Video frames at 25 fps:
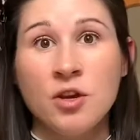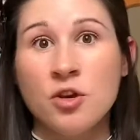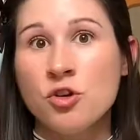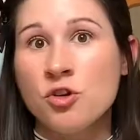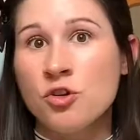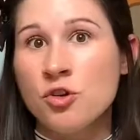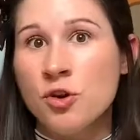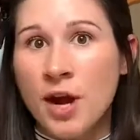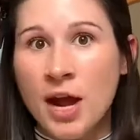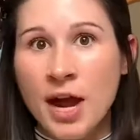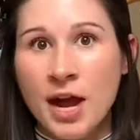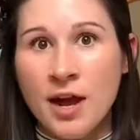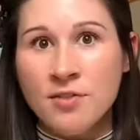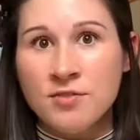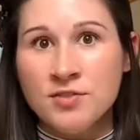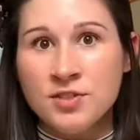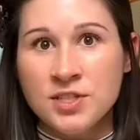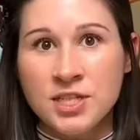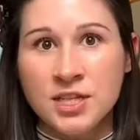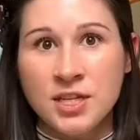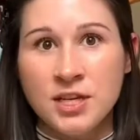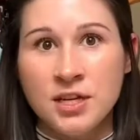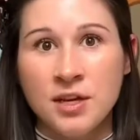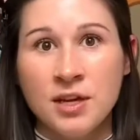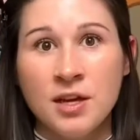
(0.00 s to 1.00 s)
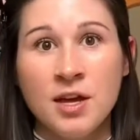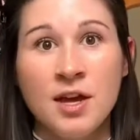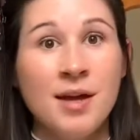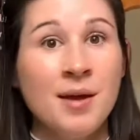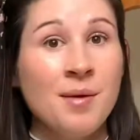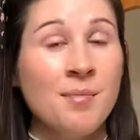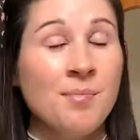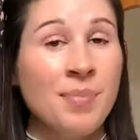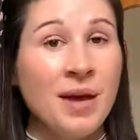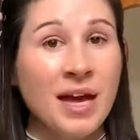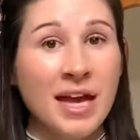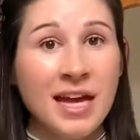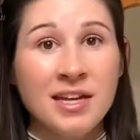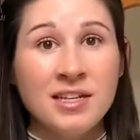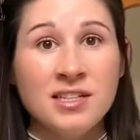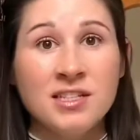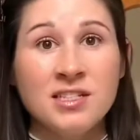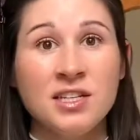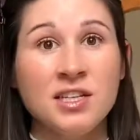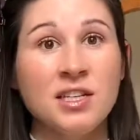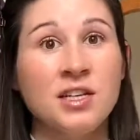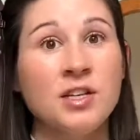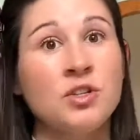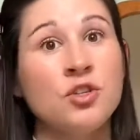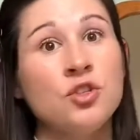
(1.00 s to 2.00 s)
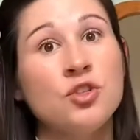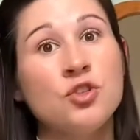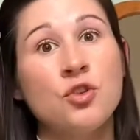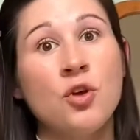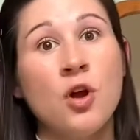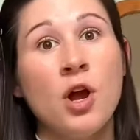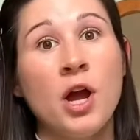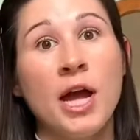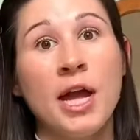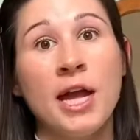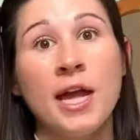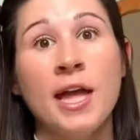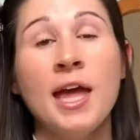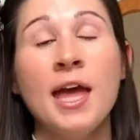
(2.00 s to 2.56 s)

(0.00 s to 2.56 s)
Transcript: crafting, painting, drawing,